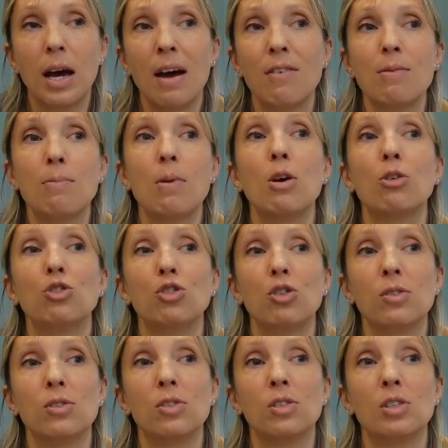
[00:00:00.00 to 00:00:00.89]
our
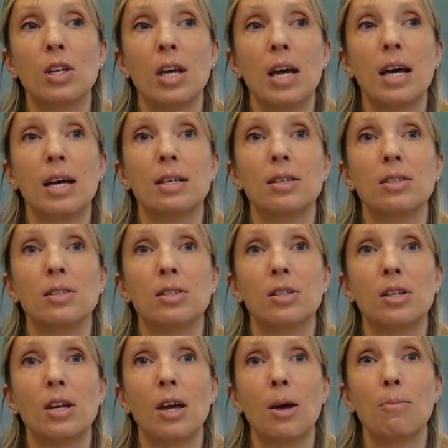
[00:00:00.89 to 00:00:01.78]
emotions
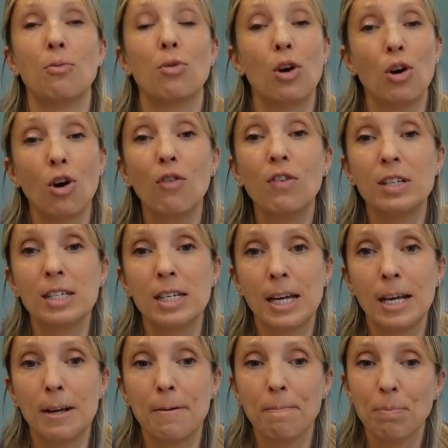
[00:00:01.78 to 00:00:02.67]
as a
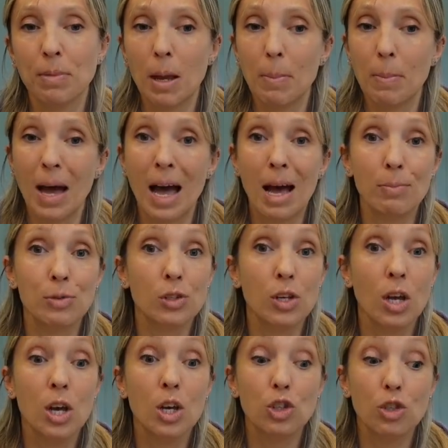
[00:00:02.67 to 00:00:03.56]
priority.
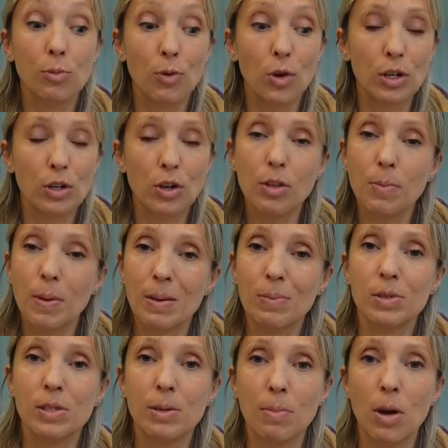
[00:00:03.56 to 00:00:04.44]
Perhaps supporting other
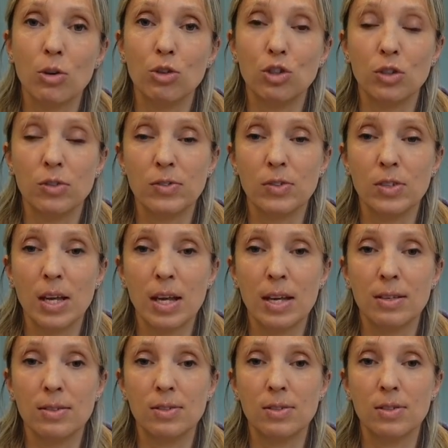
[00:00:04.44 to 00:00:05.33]
people's emotions
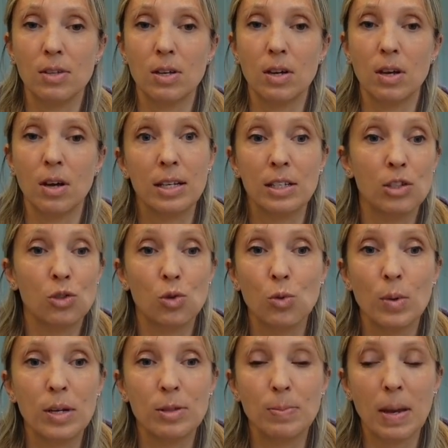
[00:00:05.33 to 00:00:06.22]
is and has
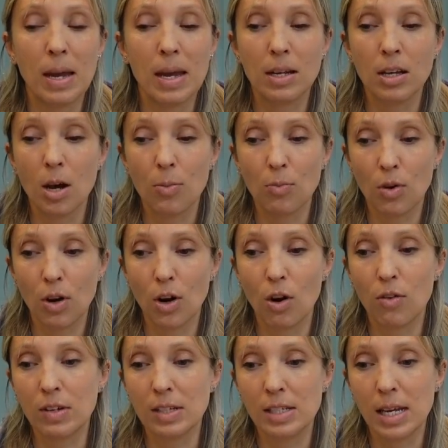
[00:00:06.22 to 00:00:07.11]
always been a
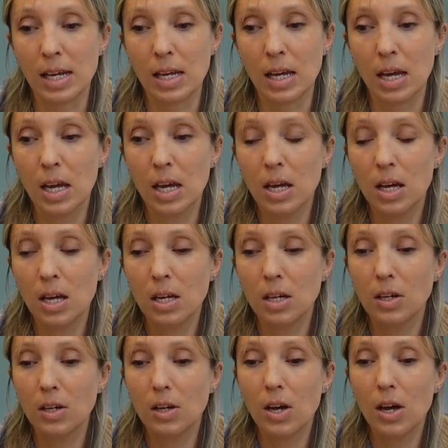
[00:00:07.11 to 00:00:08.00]
priority.
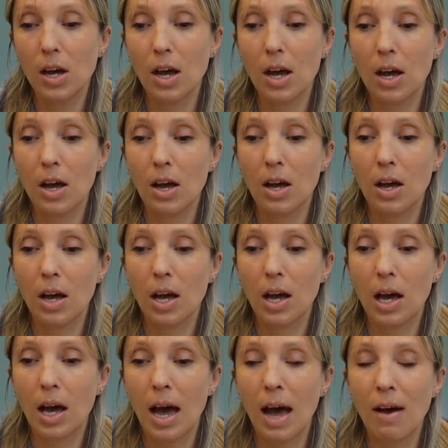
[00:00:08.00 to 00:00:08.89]

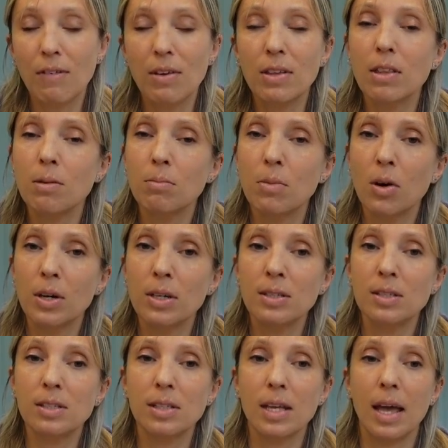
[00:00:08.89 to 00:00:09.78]
Having the
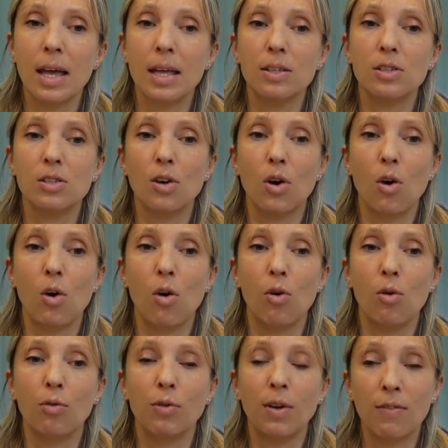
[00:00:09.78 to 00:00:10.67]
mindset
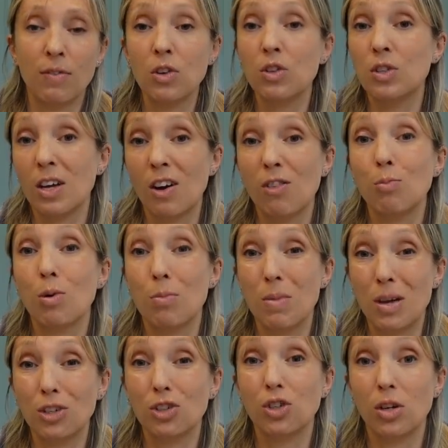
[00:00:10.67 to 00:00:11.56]
of giving yourself
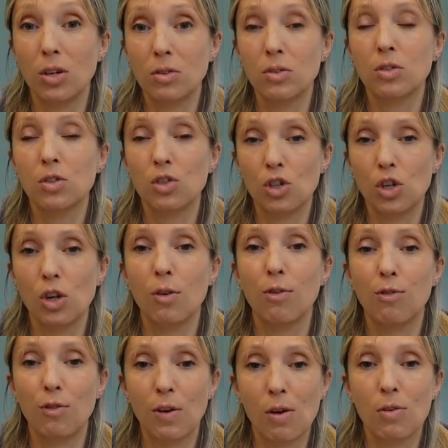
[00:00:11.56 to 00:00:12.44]
permission
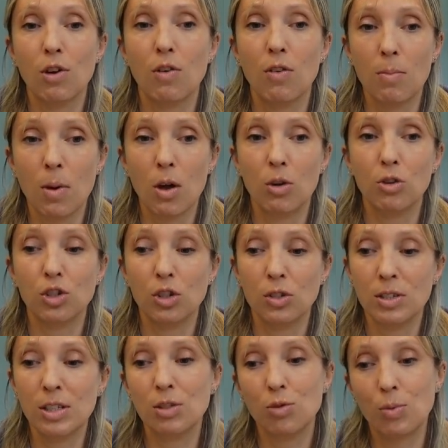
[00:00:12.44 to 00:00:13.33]
to feel your
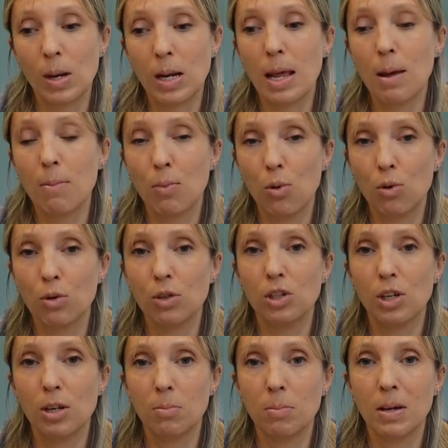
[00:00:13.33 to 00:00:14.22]
emotions is really
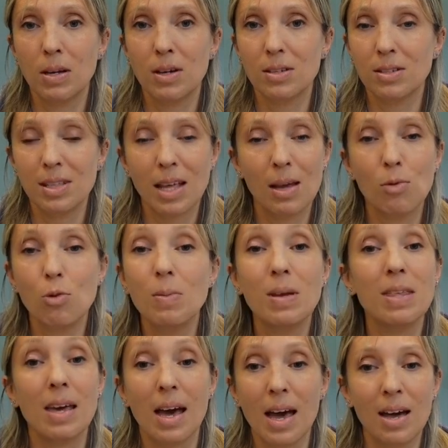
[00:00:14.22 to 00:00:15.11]
important, because they will
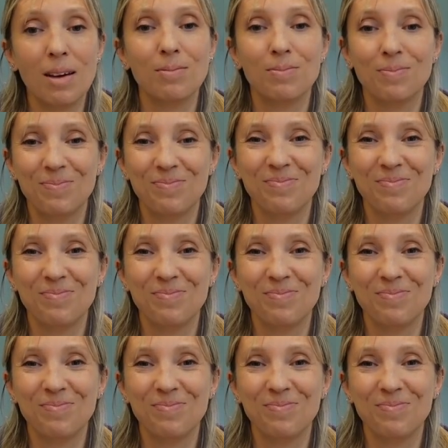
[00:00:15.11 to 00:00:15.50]
be there,